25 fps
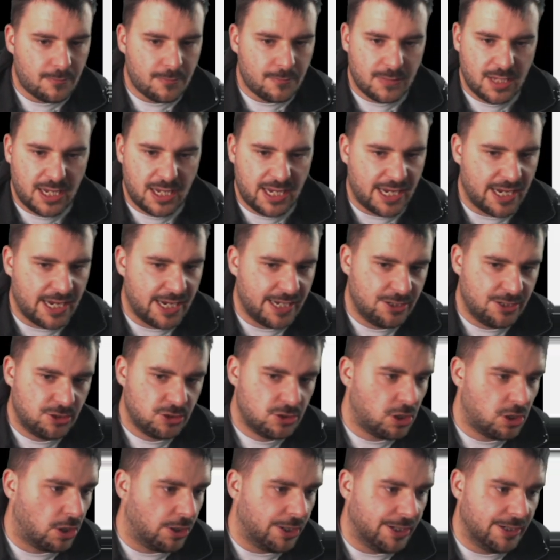Yeah, just
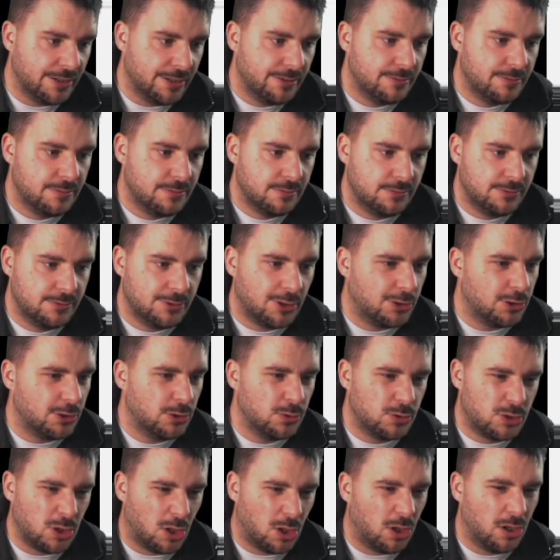not it. No new
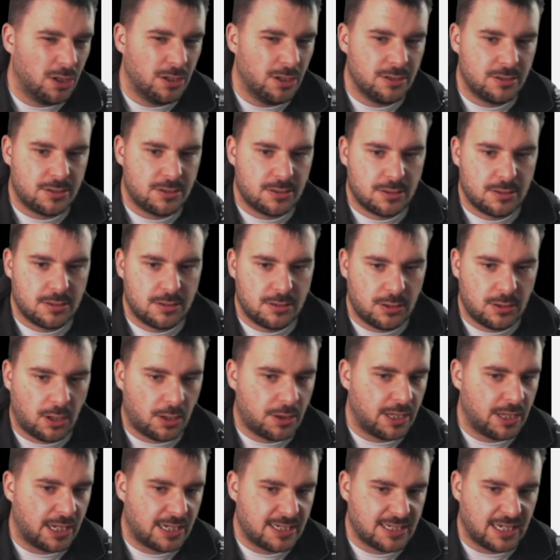toys.
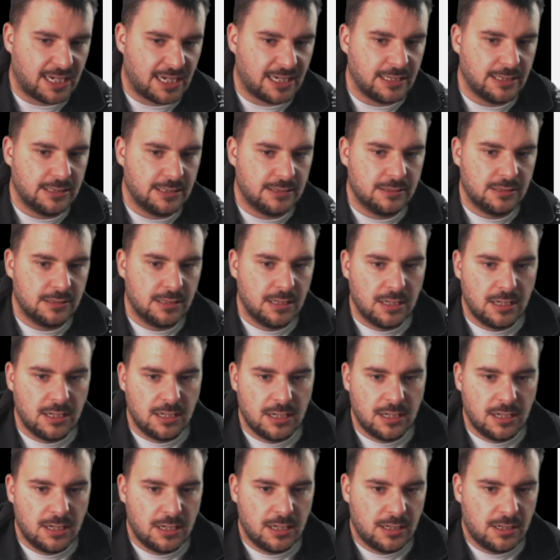Nothing exciting.
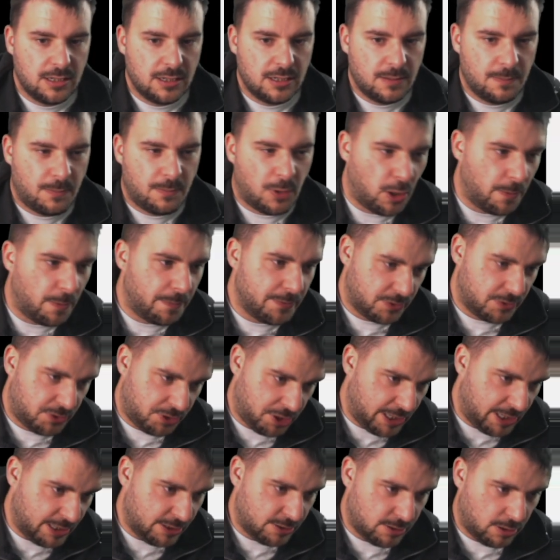Pauper's
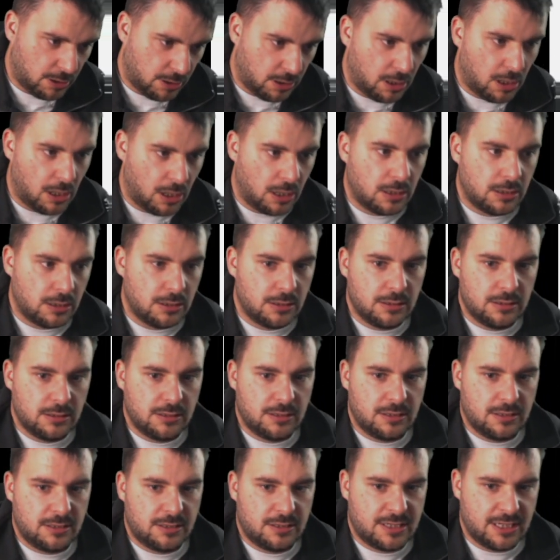changed a lot
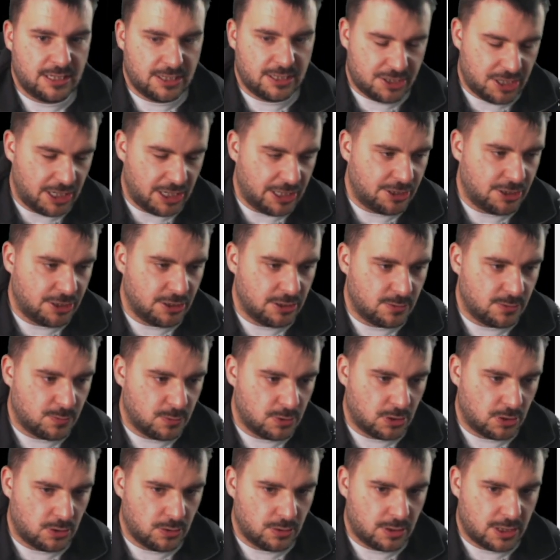since Teachings was
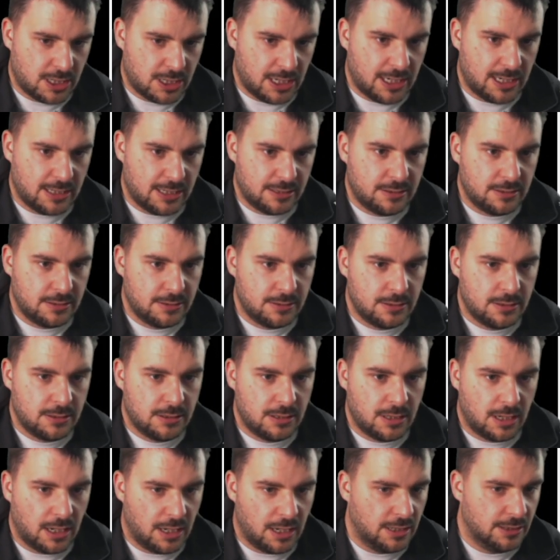a good card.
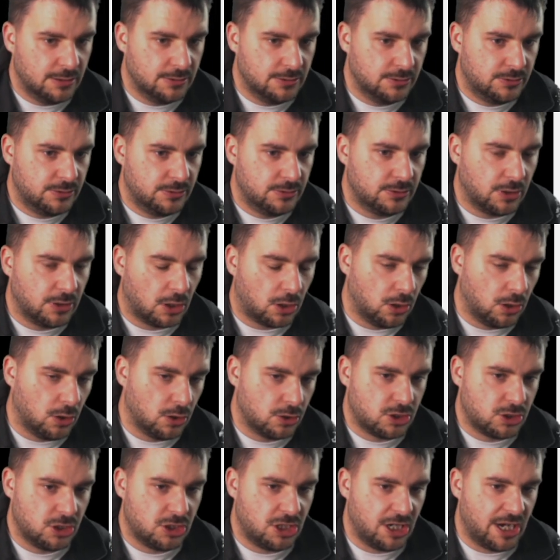And the
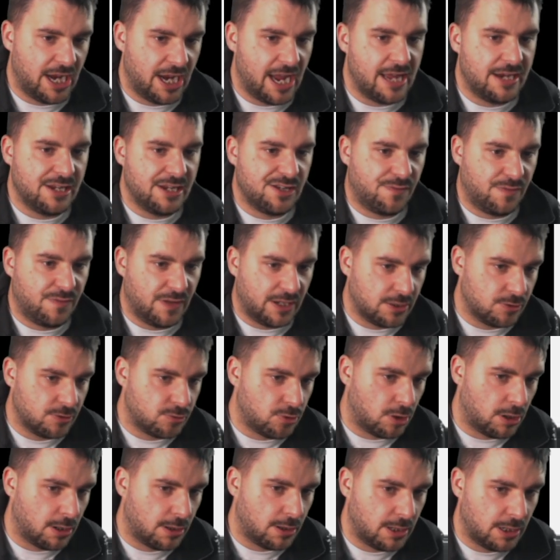closest you're getting is
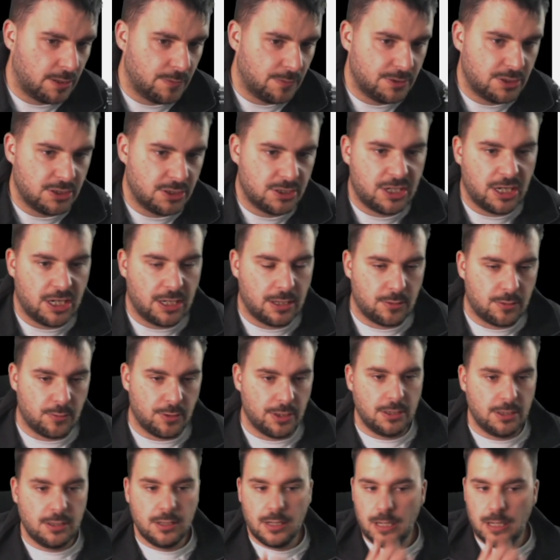Flickertron, I think, which is tier 3.